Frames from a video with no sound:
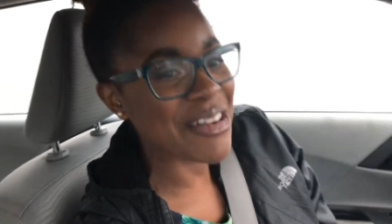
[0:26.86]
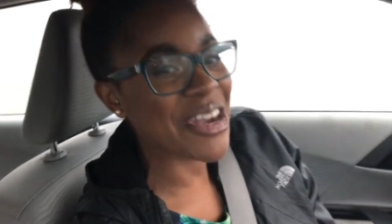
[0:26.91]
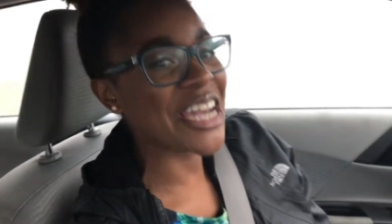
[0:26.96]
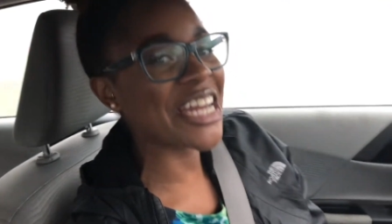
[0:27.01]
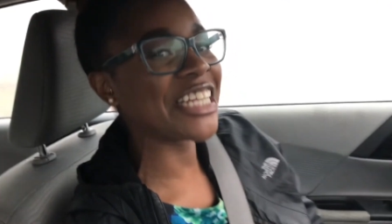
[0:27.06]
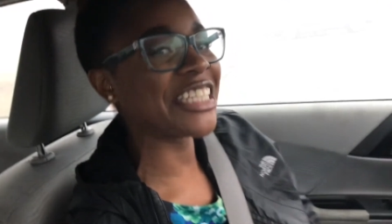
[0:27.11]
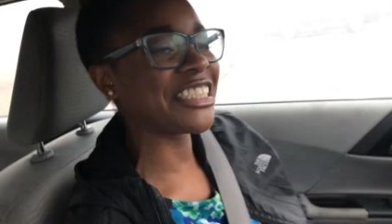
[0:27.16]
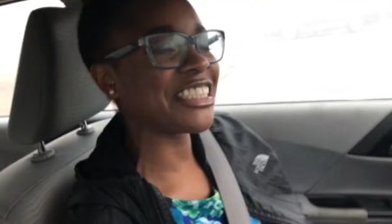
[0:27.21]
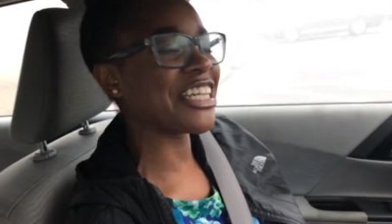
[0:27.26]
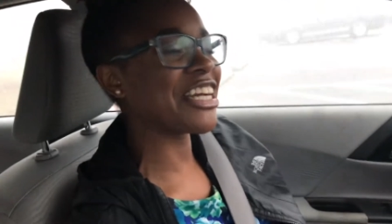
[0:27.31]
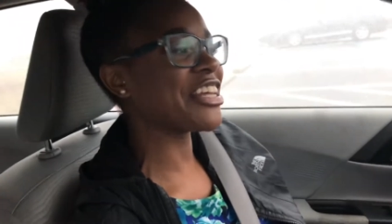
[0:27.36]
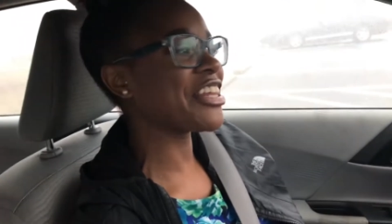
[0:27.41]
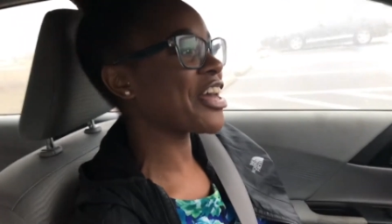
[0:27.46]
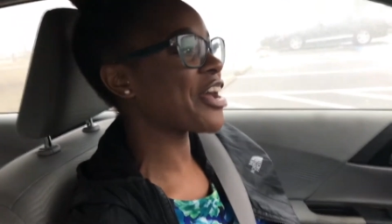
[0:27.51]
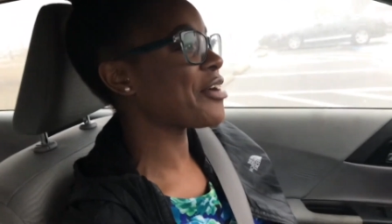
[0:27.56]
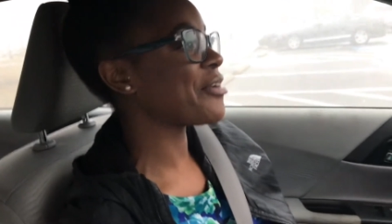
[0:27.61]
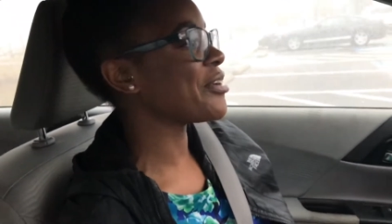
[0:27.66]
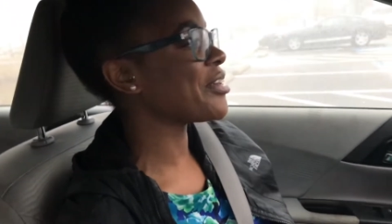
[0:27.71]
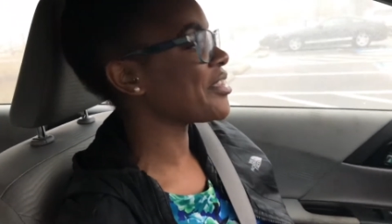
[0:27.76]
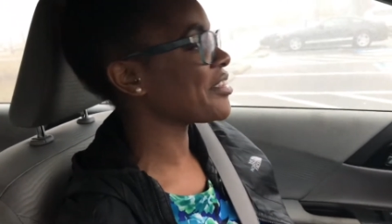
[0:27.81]
gonna share
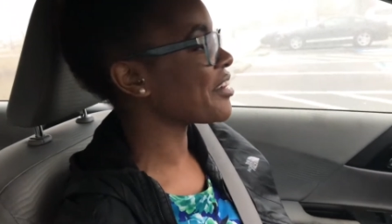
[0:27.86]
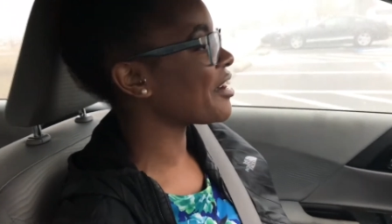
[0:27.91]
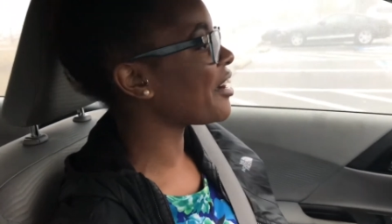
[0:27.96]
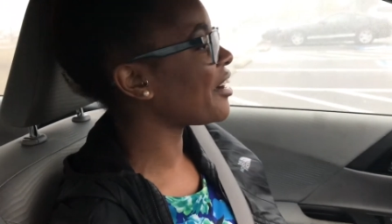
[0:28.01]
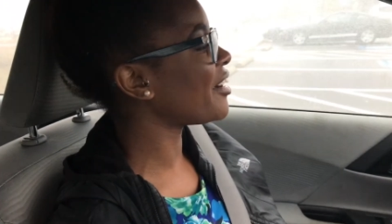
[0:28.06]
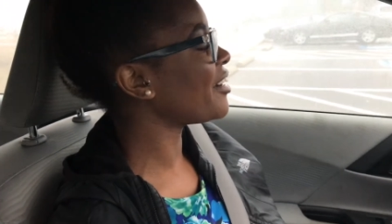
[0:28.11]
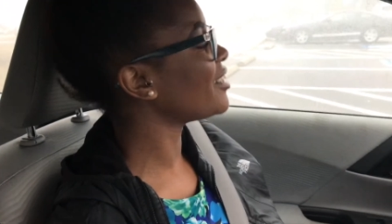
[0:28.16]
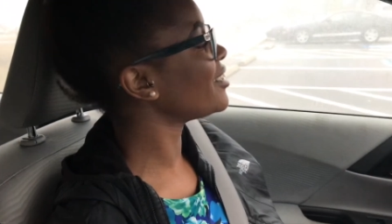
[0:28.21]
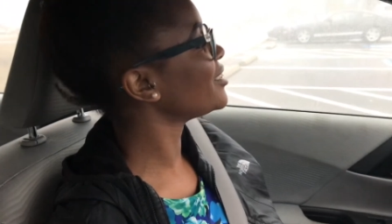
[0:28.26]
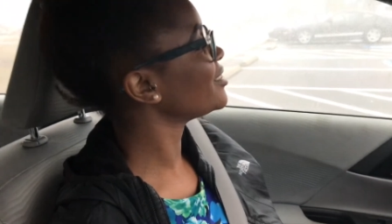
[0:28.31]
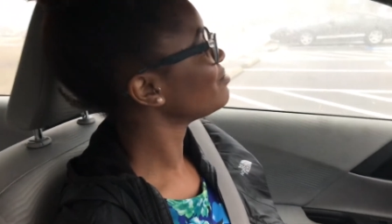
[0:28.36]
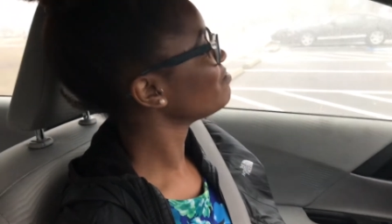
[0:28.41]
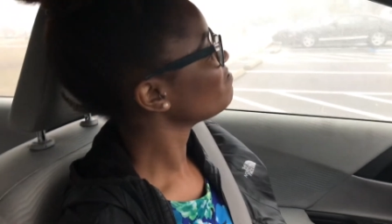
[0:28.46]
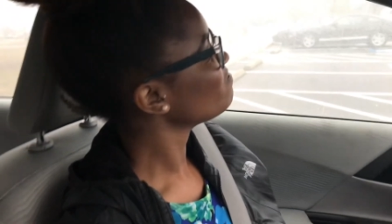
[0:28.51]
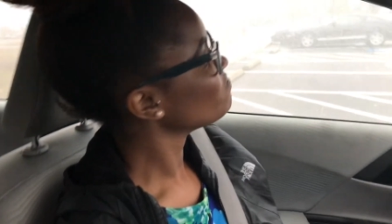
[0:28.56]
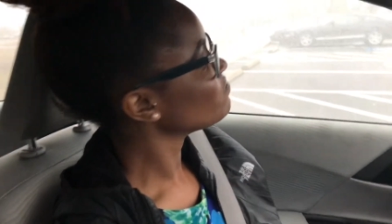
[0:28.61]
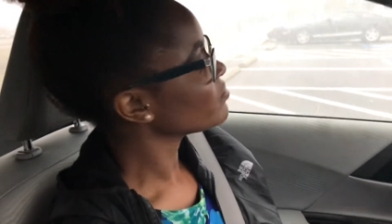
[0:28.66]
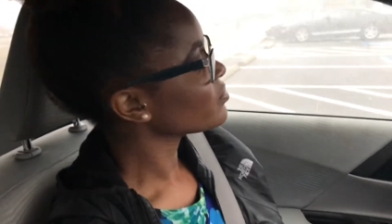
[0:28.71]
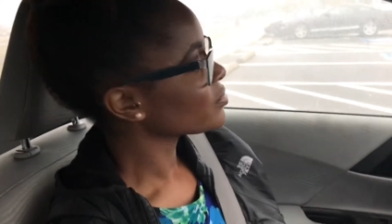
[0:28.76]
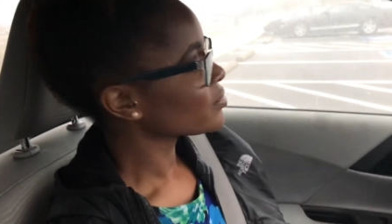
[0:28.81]
that with y'all.
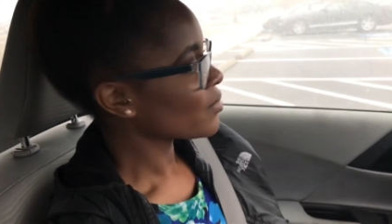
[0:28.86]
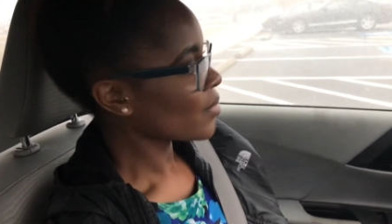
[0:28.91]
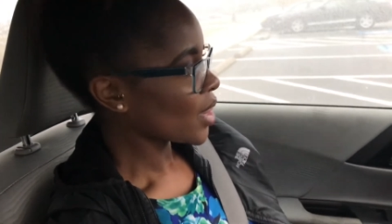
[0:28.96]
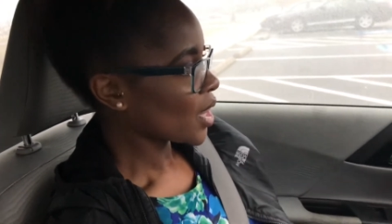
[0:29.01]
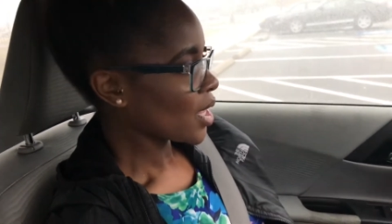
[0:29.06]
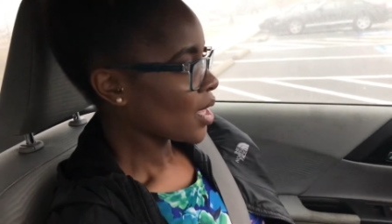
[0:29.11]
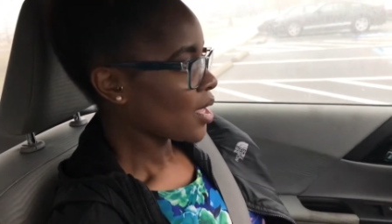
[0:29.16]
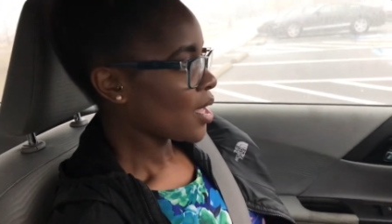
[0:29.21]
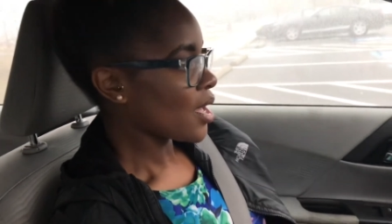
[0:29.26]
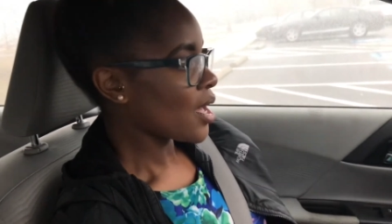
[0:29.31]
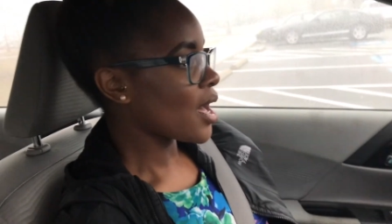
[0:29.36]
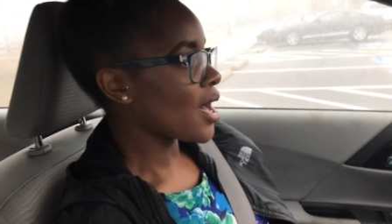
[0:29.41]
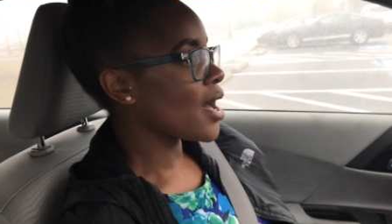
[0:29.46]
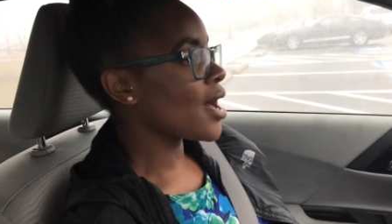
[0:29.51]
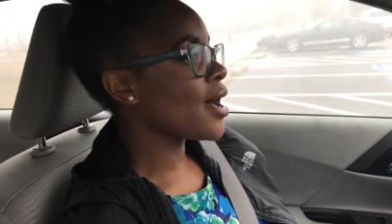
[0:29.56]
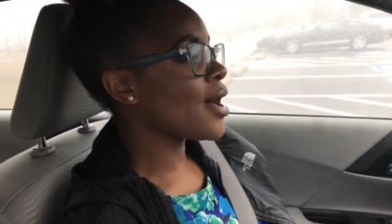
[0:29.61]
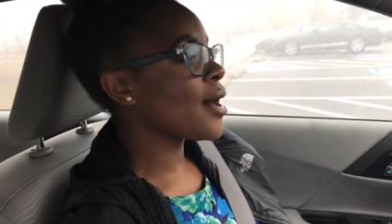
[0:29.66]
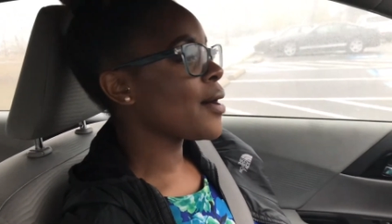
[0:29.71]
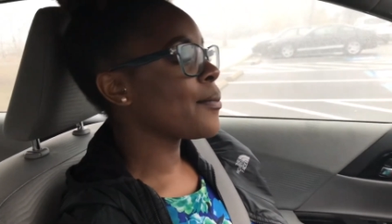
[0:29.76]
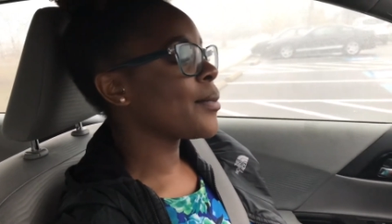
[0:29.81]

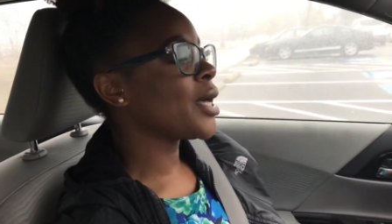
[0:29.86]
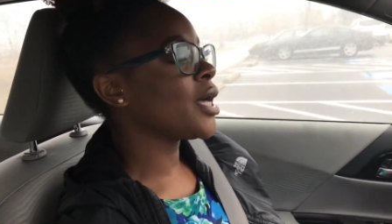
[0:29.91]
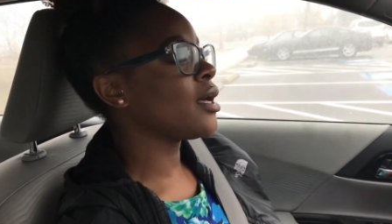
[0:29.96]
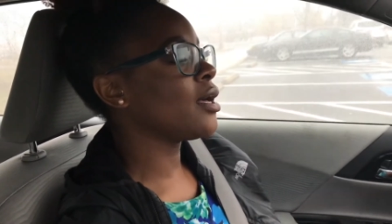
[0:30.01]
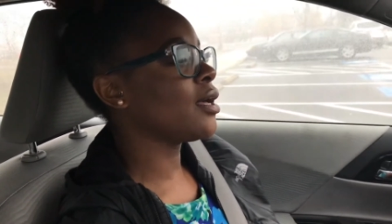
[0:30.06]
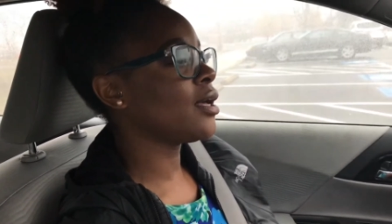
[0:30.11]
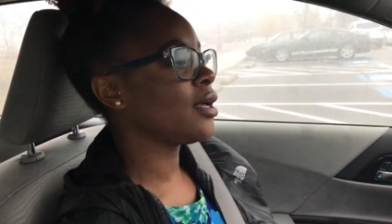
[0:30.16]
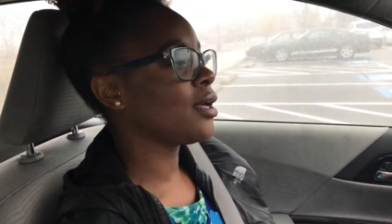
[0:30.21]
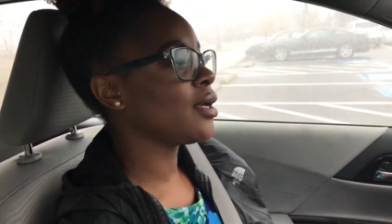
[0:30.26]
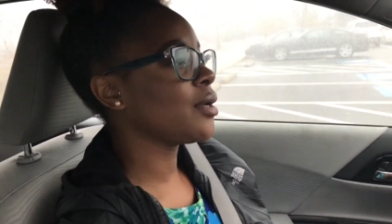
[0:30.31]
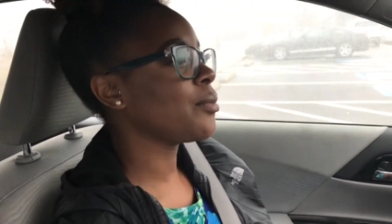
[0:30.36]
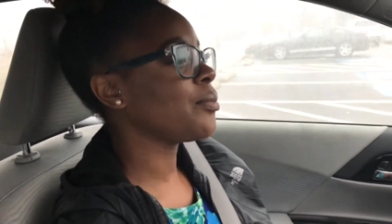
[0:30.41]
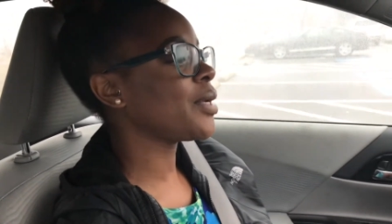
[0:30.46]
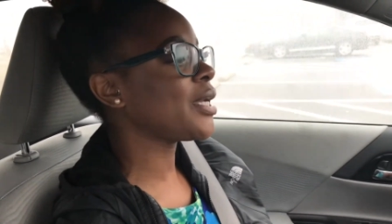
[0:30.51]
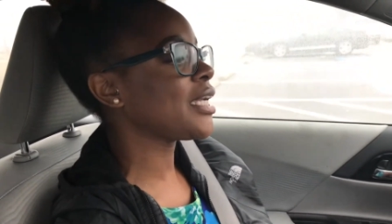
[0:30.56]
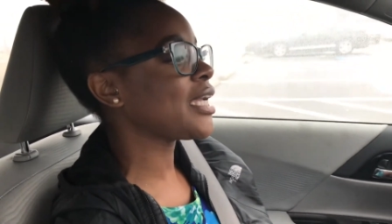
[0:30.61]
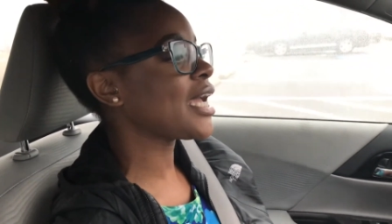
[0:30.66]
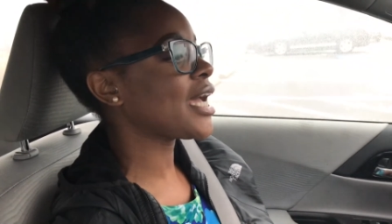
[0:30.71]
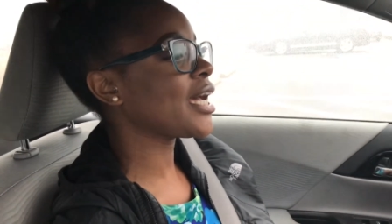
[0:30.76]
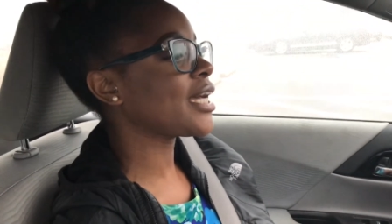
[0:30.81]

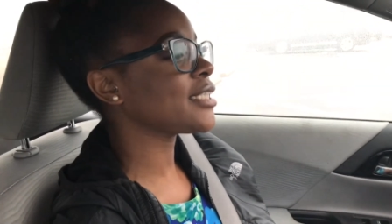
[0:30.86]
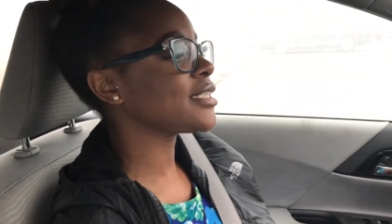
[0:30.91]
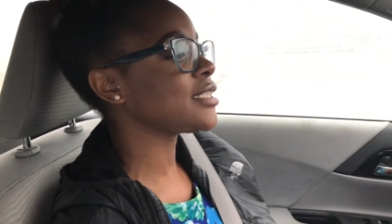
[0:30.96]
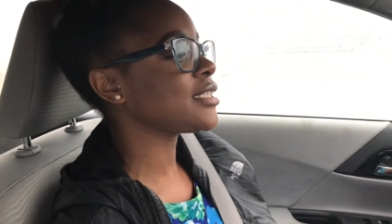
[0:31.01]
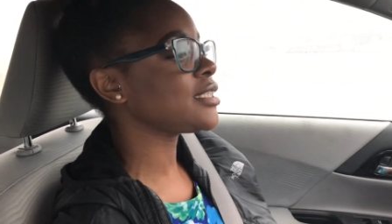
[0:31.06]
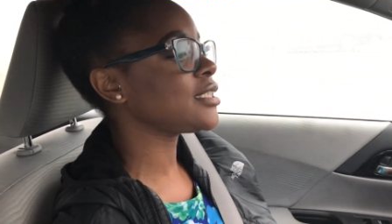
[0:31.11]
But yeah,